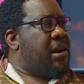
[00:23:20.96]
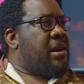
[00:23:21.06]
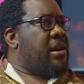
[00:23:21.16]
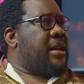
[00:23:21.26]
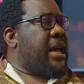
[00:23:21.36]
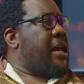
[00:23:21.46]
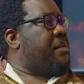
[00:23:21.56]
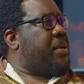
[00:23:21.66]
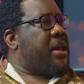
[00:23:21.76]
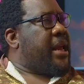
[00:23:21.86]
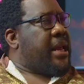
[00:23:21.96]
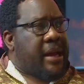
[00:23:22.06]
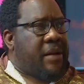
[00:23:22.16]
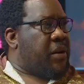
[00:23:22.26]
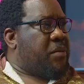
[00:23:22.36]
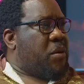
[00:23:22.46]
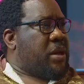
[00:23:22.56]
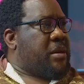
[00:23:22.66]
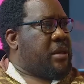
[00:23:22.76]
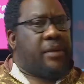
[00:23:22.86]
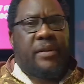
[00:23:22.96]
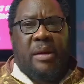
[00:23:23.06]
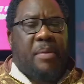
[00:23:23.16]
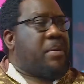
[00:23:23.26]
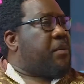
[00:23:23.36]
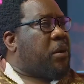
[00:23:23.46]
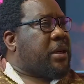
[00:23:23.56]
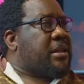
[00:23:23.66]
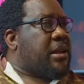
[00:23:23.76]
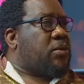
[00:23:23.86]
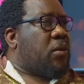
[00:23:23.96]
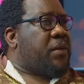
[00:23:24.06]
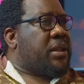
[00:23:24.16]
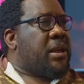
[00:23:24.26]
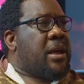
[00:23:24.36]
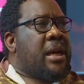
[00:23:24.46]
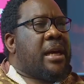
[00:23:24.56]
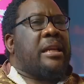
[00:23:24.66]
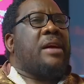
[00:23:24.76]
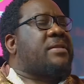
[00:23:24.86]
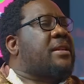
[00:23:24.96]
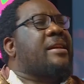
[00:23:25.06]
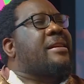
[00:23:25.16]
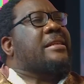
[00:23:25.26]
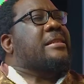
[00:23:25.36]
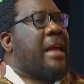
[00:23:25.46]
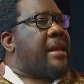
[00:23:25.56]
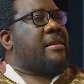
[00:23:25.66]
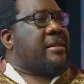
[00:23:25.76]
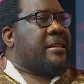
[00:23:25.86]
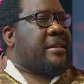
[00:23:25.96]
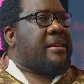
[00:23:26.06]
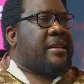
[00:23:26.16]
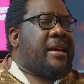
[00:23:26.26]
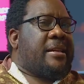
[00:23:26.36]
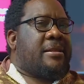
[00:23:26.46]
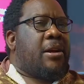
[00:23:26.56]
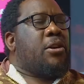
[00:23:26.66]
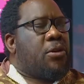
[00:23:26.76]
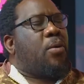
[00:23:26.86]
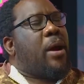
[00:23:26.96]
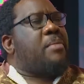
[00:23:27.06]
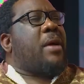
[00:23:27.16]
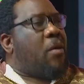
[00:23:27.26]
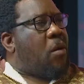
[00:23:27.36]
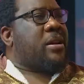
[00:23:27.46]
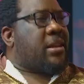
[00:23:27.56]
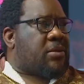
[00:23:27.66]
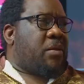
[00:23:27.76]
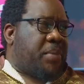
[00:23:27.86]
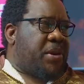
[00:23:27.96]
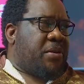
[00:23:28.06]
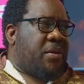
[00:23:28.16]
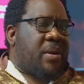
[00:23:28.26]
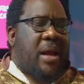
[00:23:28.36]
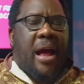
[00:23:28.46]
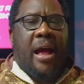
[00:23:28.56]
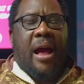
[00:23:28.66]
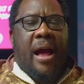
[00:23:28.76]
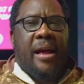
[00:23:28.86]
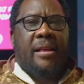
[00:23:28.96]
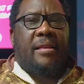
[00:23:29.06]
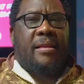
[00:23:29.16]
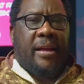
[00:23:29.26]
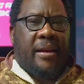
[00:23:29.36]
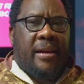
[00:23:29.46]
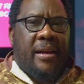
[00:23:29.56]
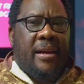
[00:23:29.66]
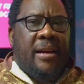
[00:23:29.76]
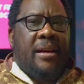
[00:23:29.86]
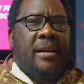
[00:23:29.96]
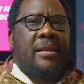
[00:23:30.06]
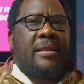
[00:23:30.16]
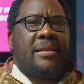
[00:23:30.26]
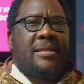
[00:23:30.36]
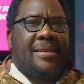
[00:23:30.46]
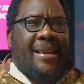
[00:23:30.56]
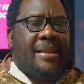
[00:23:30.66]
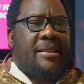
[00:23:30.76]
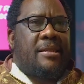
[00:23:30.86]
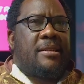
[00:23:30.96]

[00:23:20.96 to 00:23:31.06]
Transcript: the NPA, everybody, even the Public Protector's Office, they have said there's nothing in that case. You want my honest opinion? I think the state,